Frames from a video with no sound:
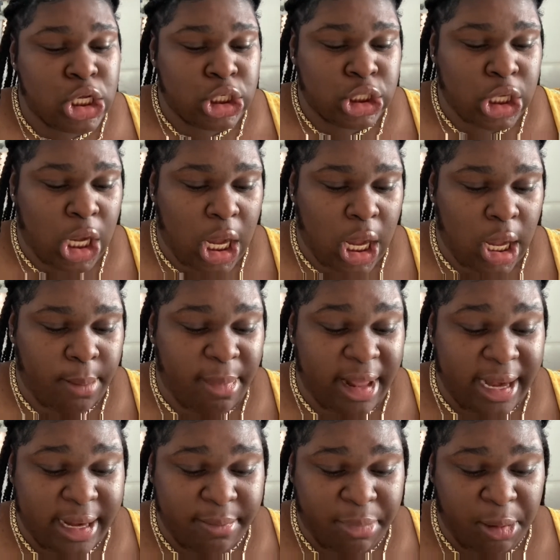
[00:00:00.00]
And
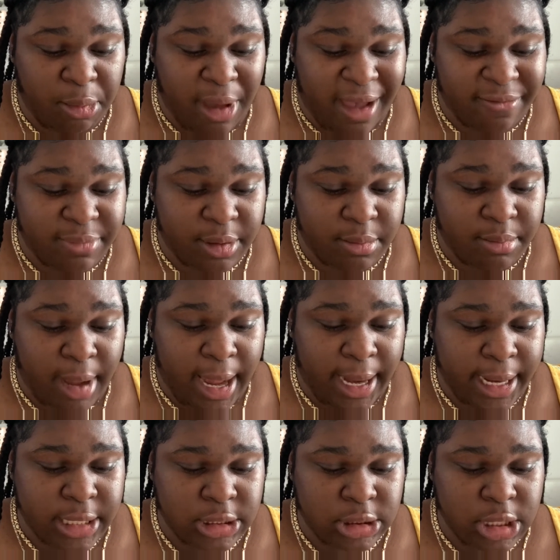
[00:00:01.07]
then people have been
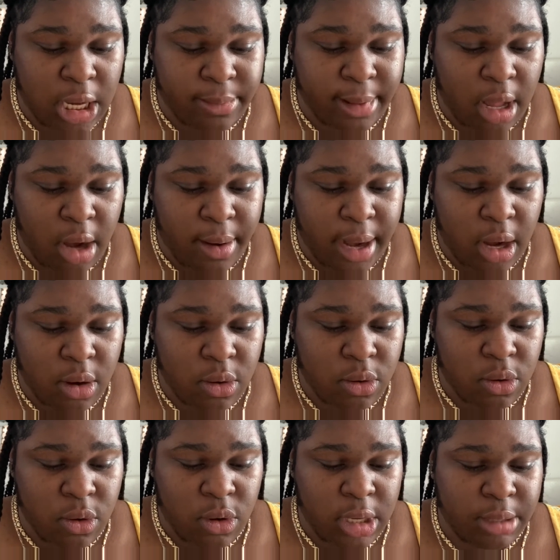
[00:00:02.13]
buying it. So I'm like, all right,
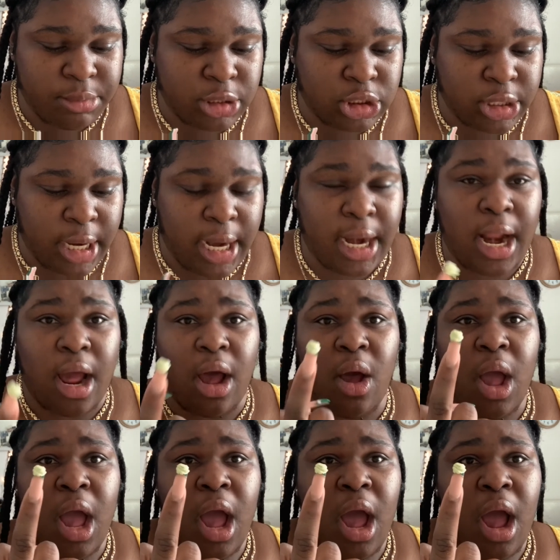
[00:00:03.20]
cool. Let me try it
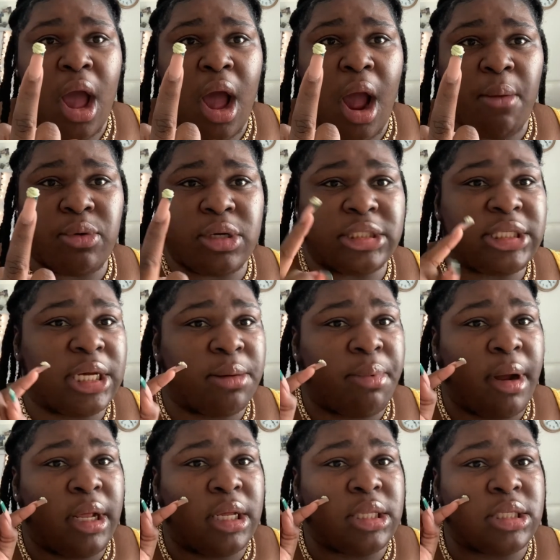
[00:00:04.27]
out. I'm going to take
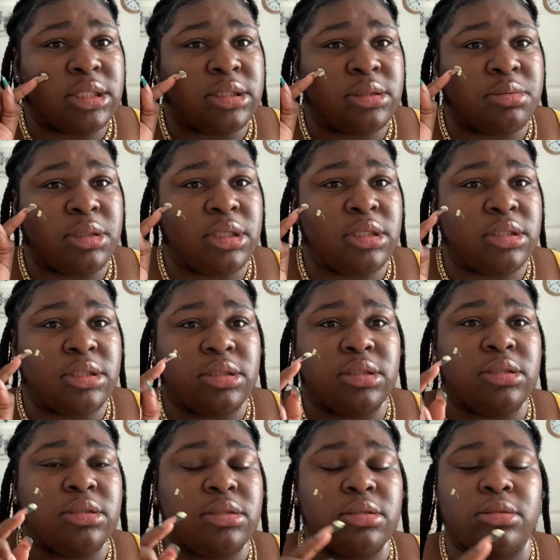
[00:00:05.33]
probably this
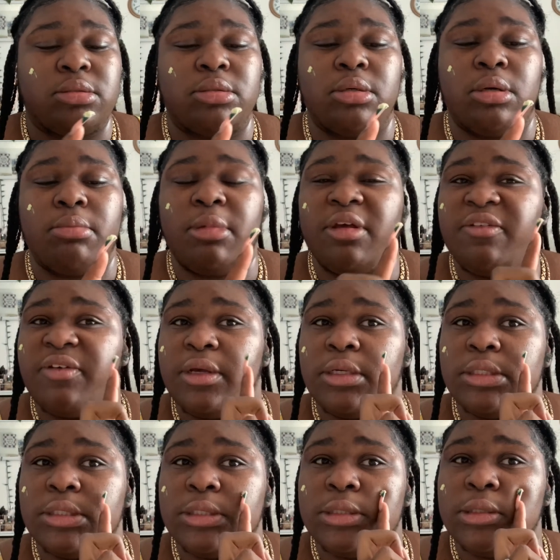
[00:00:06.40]
much on my
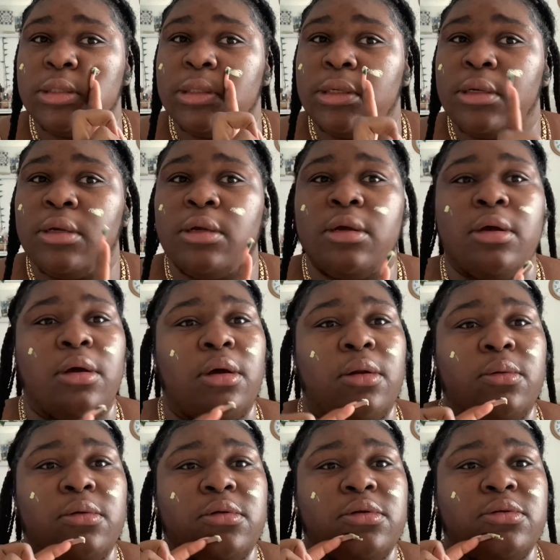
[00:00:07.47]
face. I
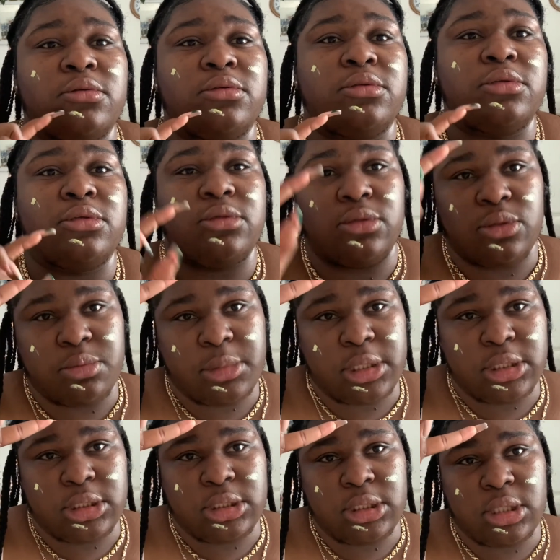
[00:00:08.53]
don't want to use too
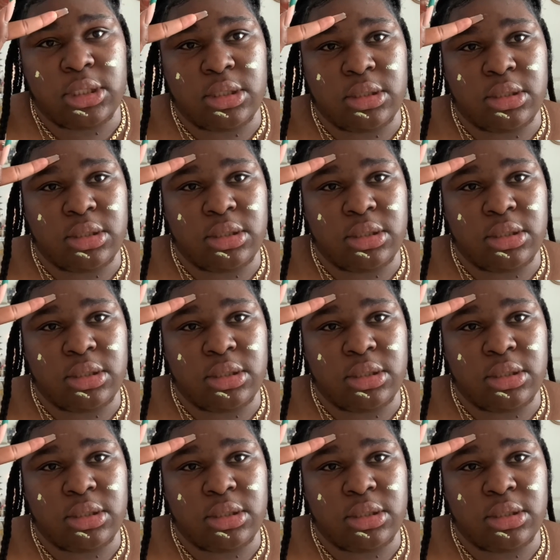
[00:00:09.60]
much, you know.